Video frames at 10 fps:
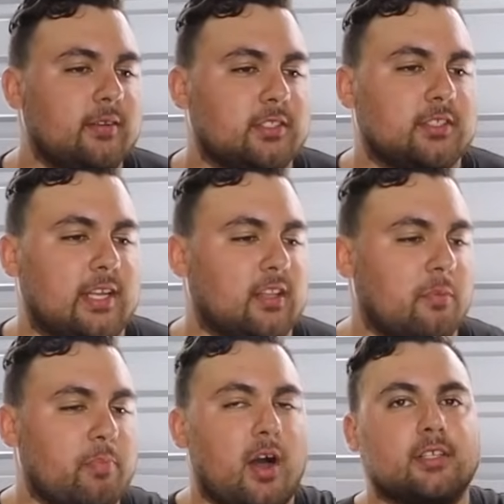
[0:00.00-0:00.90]
just like
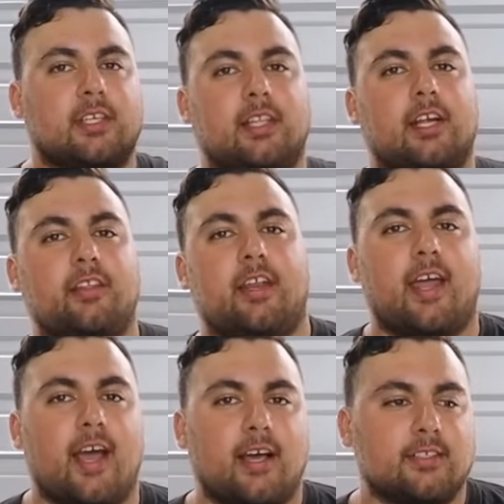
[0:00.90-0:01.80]
the epoxy layer that
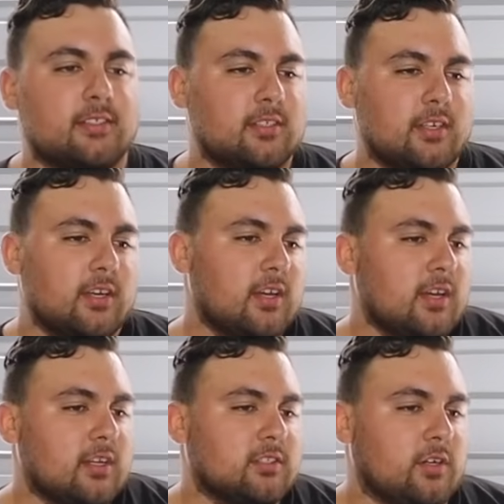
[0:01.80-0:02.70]
it has.
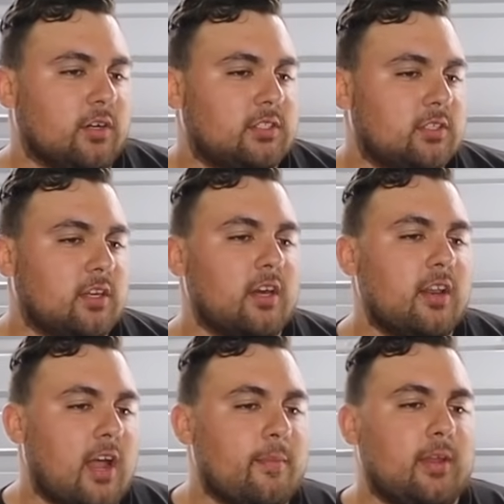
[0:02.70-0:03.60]
Yes. So it's
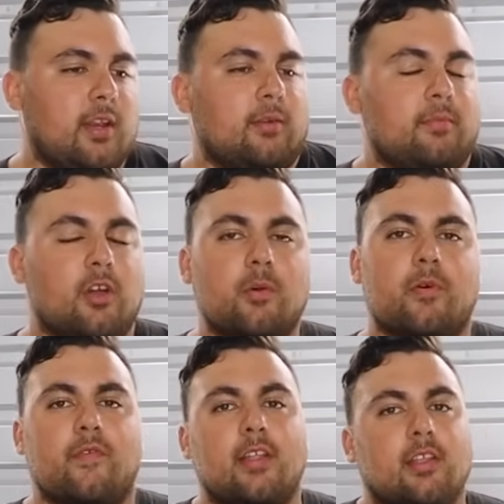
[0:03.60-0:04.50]
good. I mean, you can
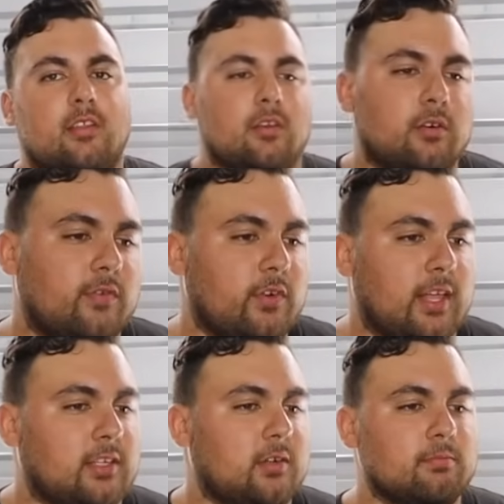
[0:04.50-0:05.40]
prevent it too if you
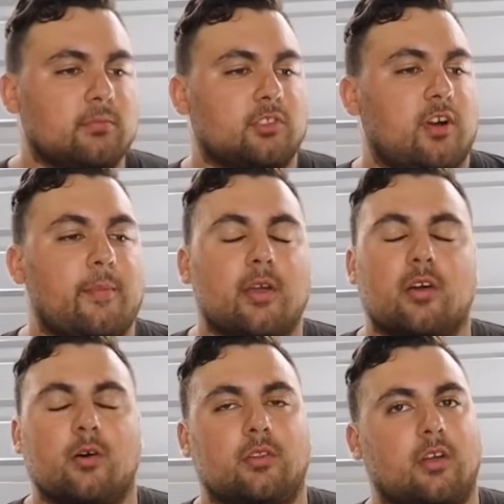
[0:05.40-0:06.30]
like ceramic
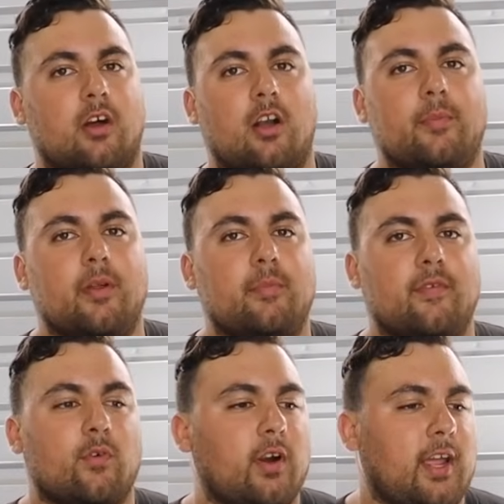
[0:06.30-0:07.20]
coat the carbon
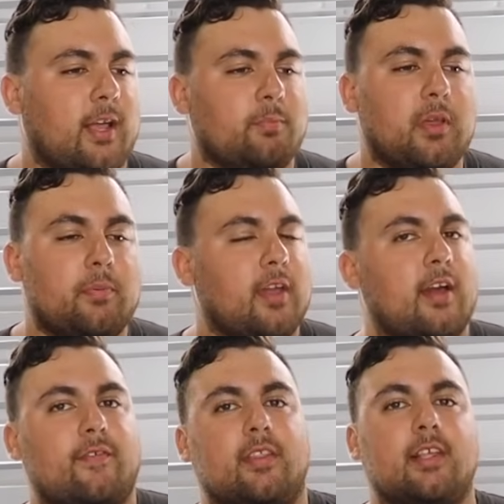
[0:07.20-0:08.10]
beforehand,
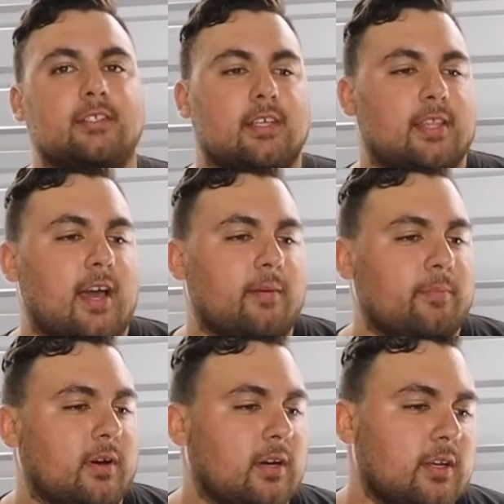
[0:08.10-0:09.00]
PPF it, things like that.
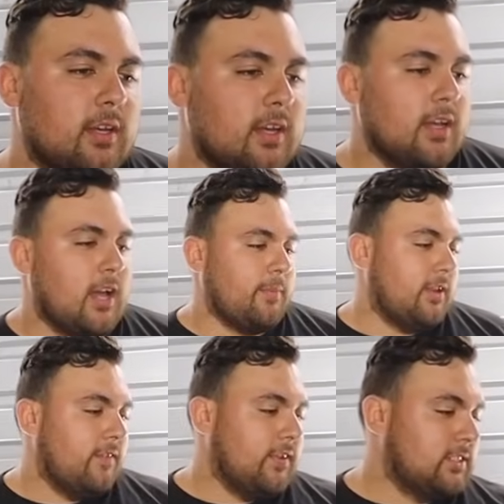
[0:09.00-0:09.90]
But I
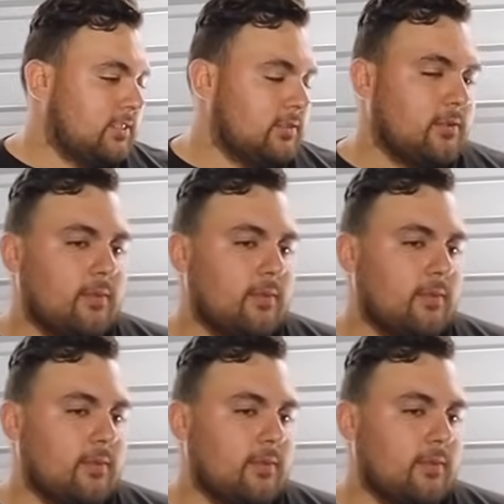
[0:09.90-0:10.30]
mean, if it's